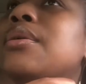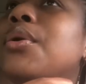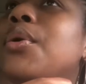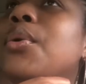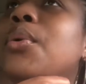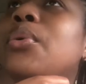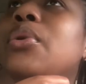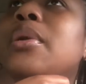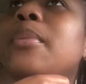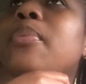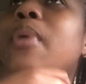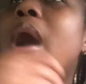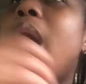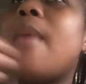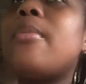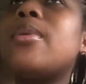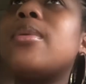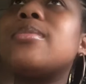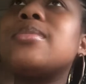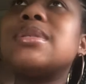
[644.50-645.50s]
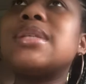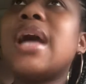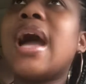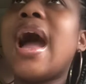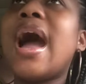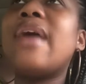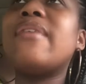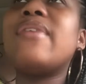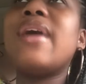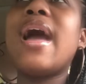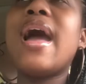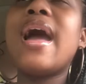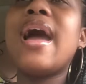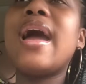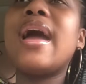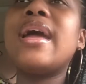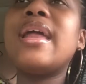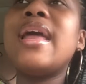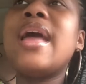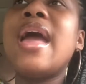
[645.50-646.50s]
only problems that I've
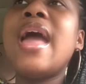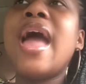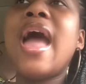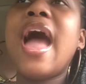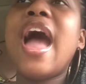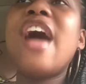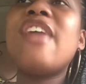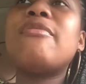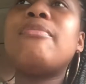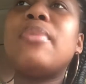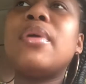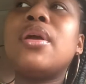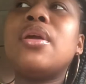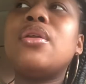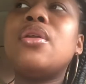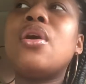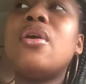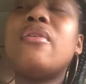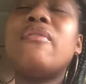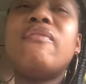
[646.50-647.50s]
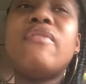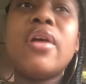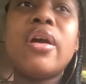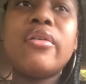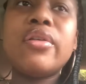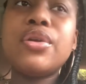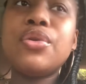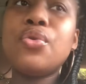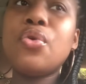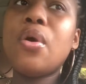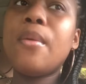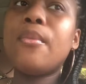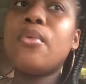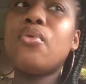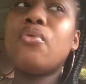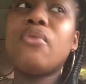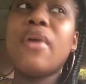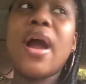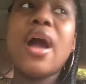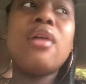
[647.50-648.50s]
had have been very normal
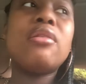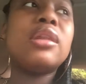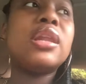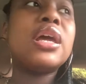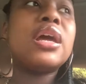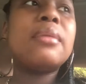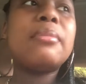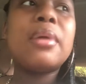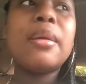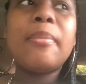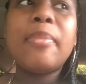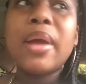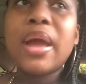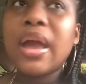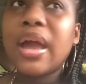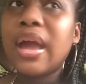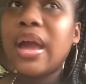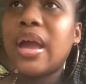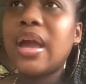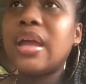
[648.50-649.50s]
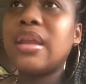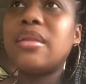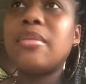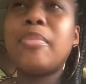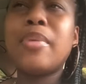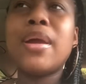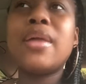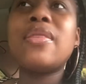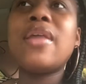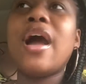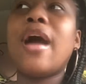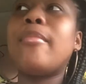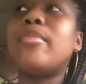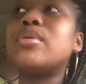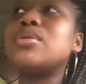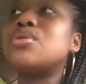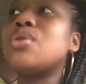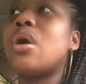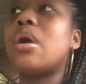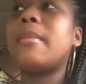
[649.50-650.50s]
round ligament pain, the pain that I've
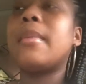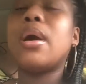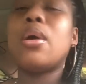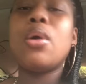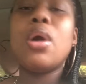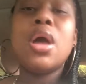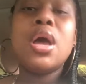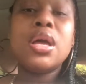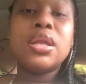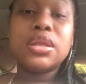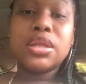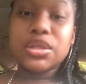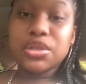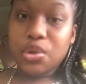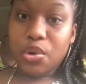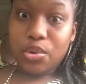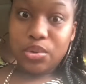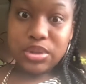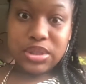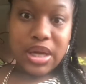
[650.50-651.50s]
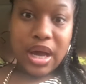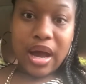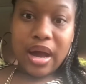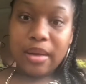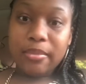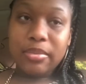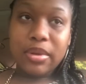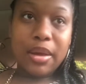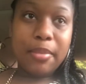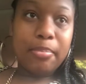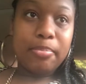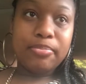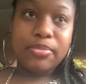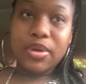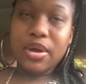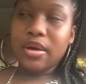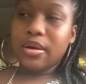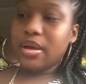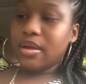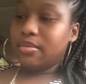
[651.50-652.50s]
been talking about this whole time.
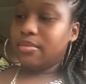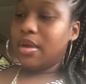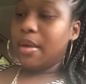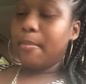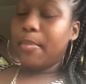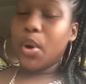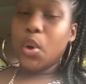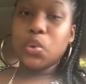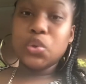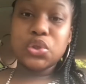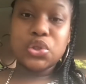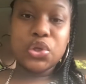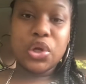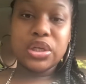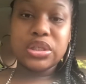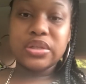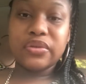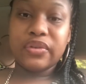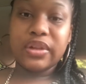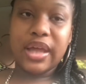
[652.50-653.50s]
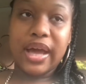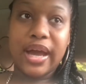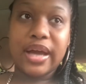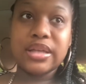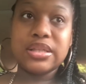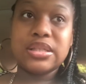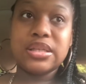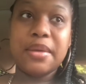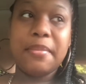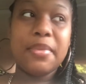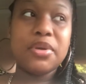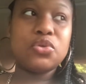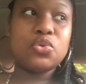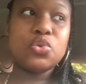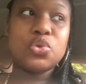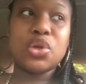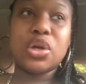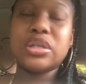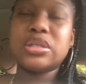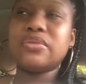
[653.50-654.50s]
Your bones start to relax, your muscles
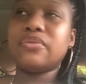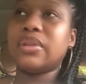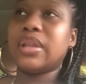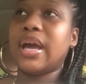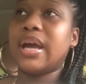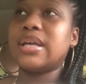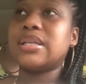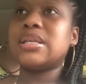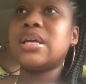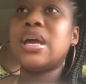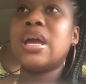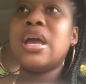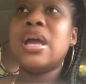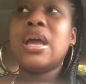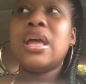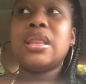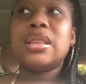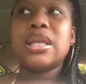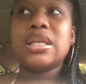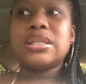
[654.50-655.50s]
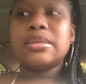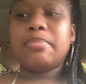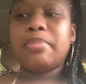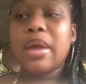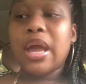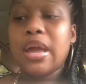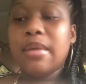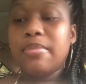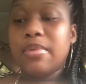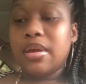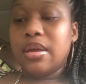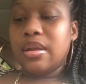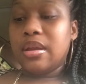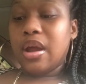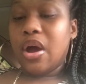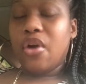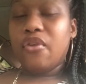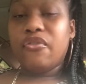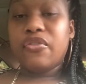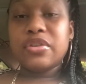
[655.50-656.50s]
start to relax. There's a baby.
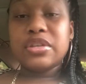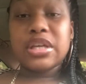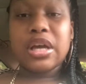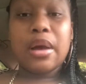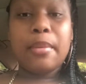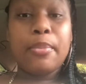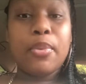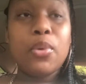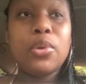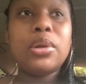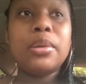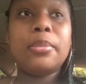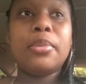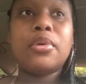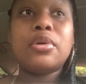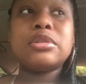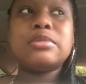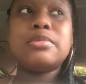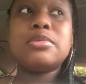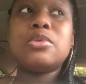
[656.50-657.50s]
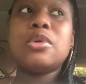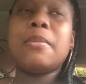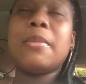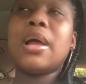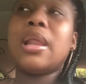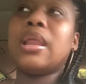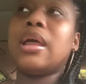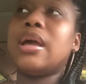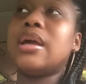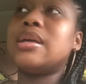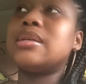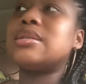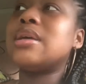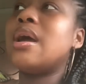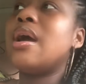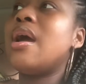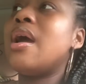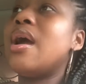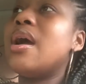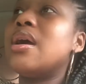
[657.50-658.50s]
Now it feels like a bowling ball's between my legs.
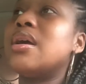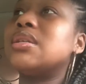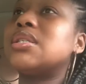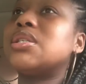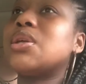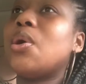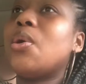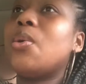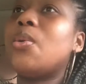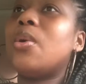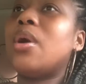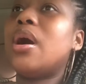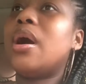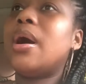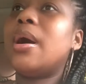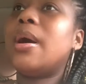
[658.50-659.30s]
So,